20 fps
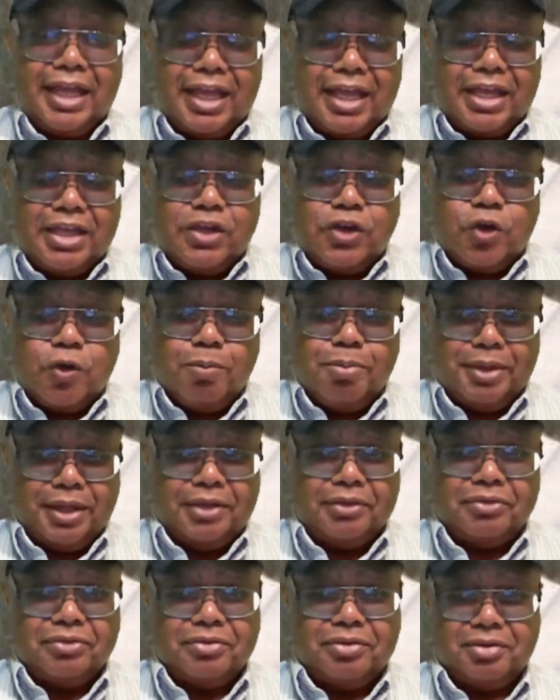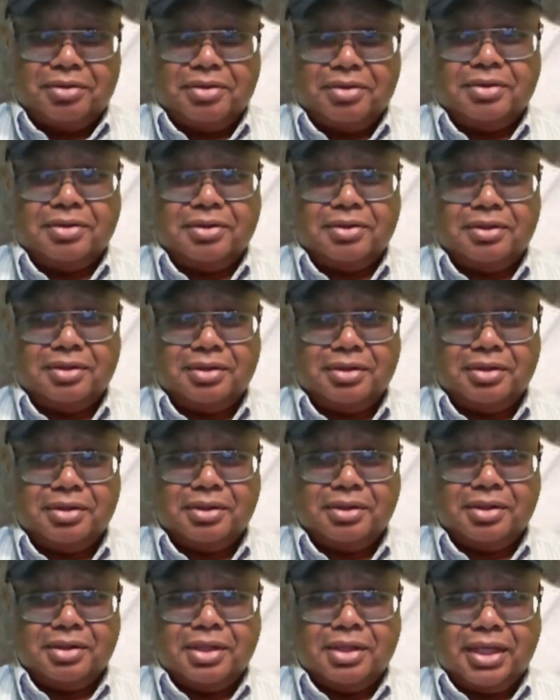An incubus
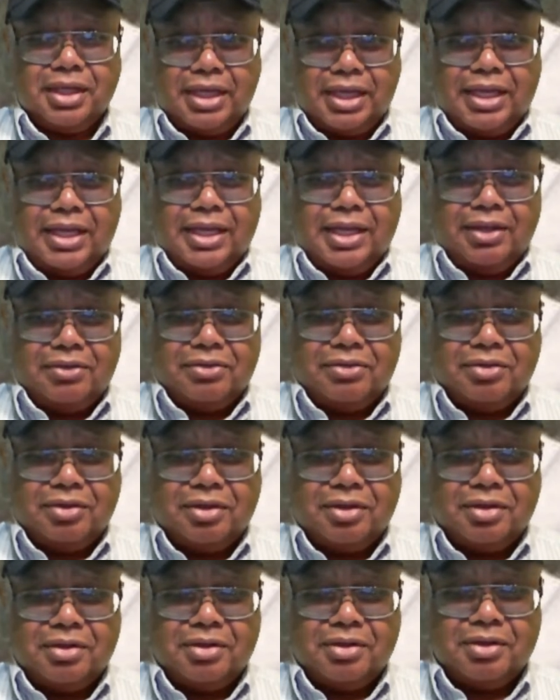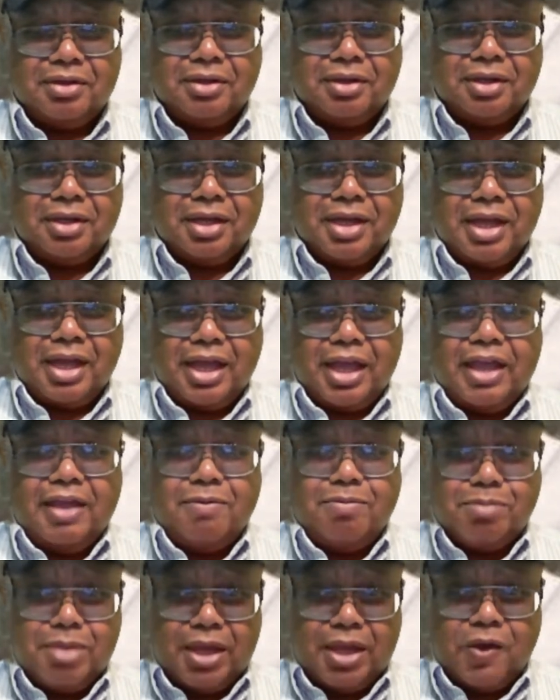is
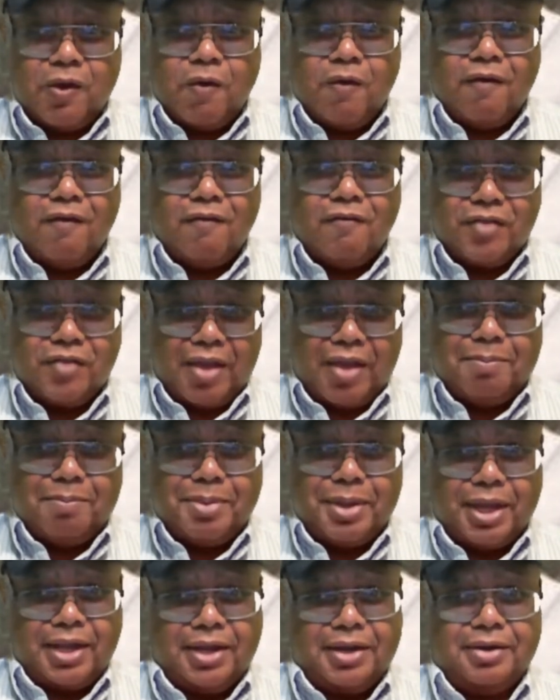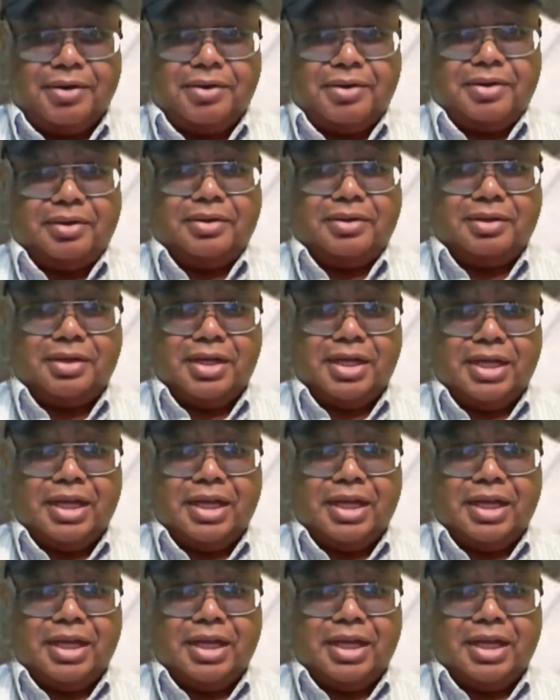a male vampire.